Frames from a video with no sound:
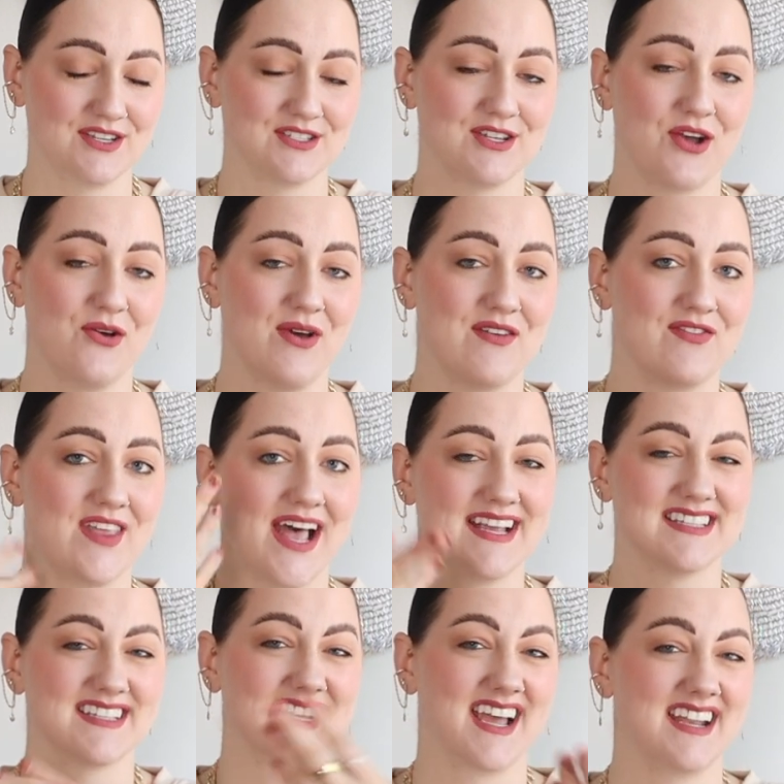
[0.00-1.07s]
So if
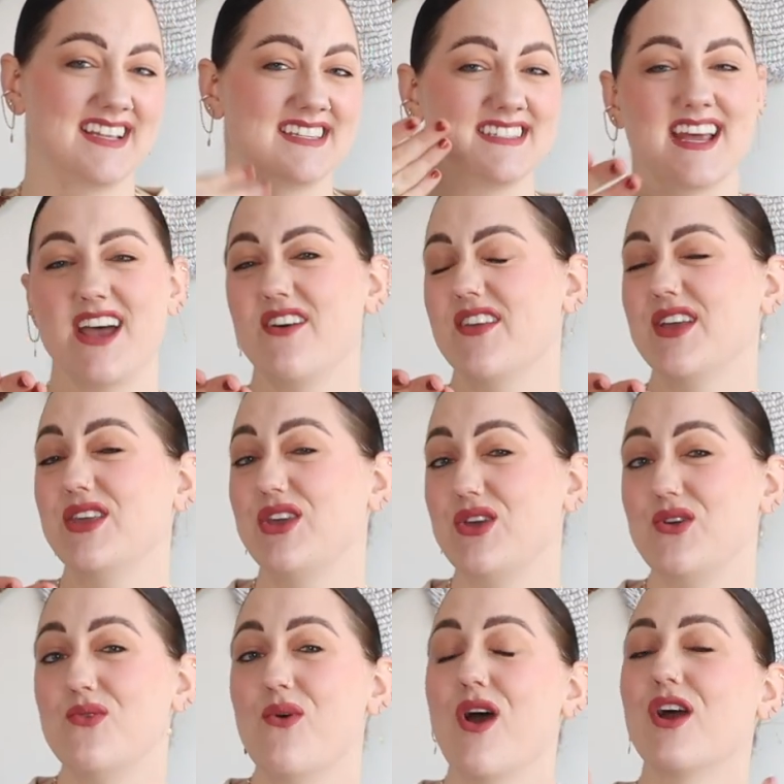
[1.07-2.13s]
that's the kind of style that
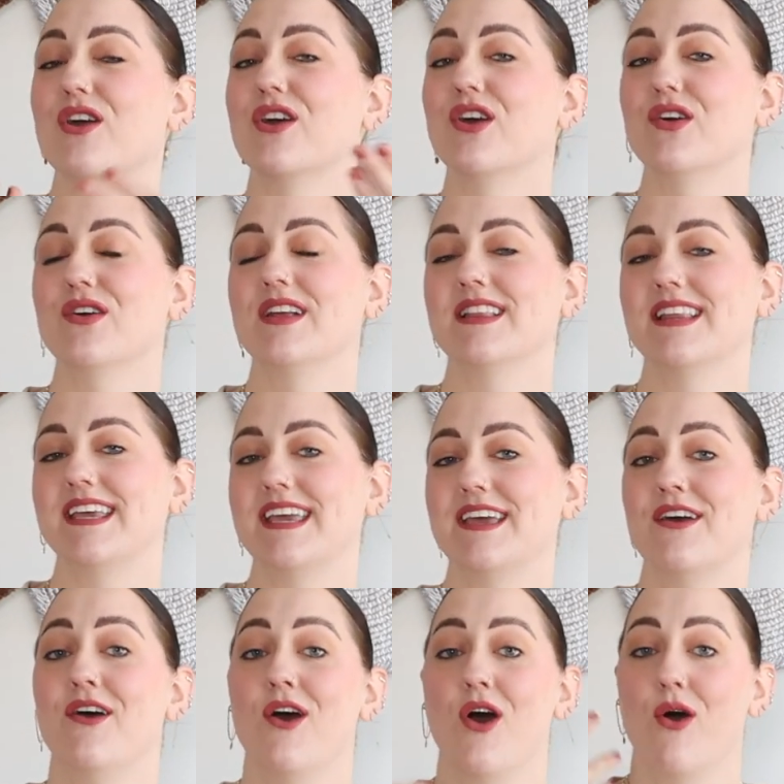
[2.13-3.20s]
you are
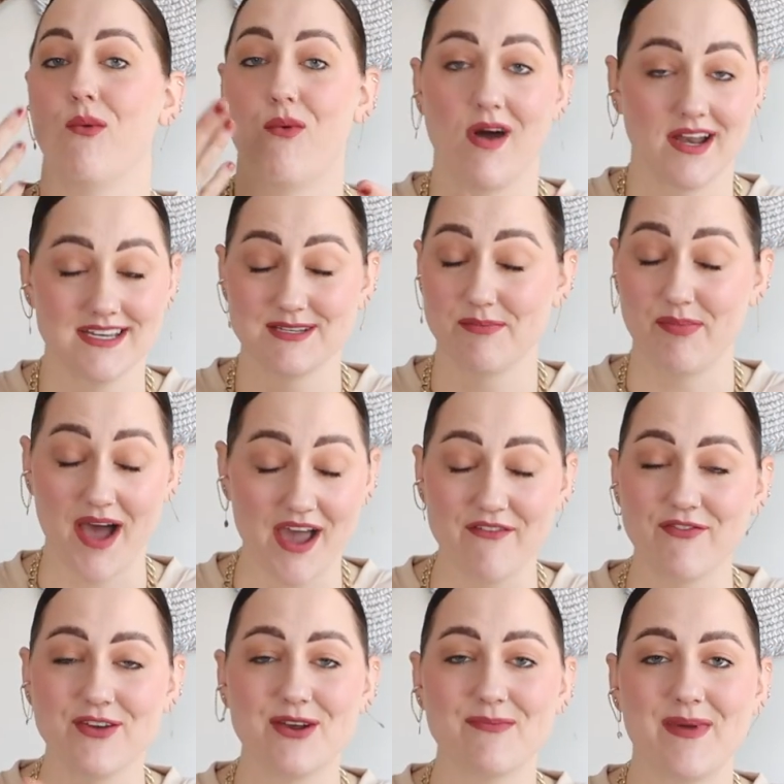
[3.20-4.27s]
currently wanting to buy
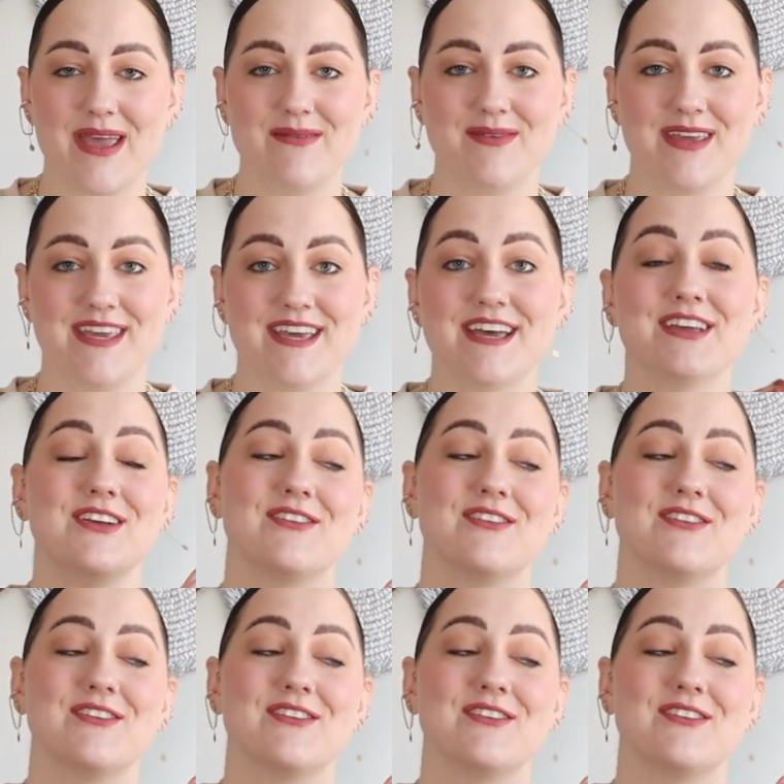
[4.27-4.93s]
for your baby,